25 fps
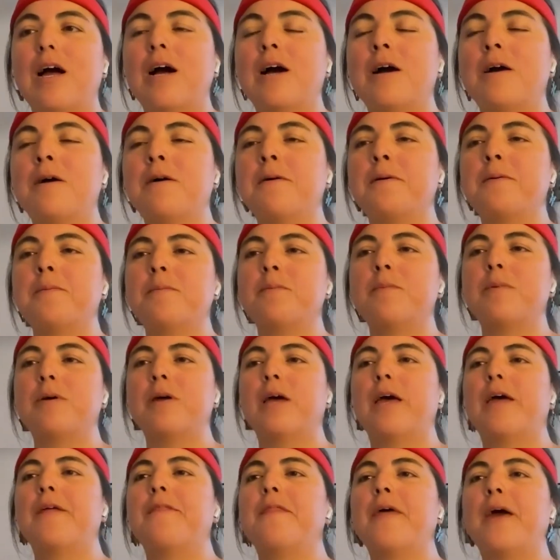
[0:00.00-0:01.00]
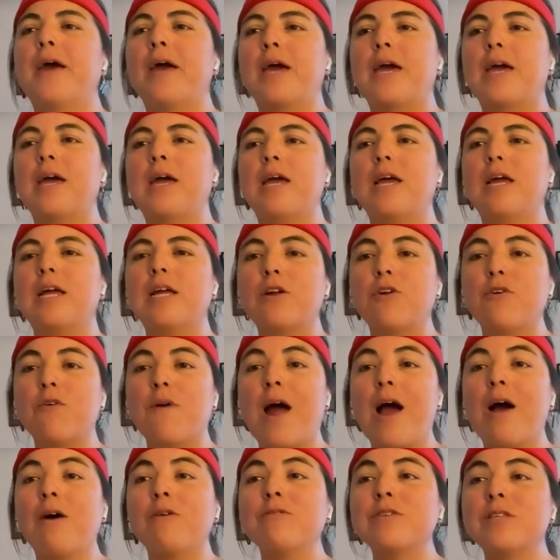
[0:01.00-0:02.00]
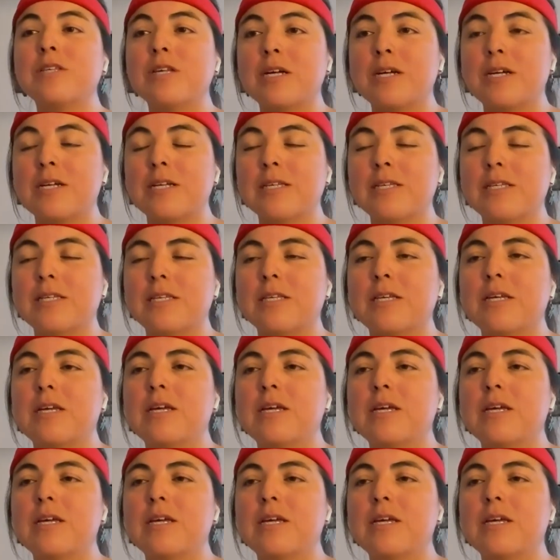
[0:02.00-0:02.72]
and that grounds us.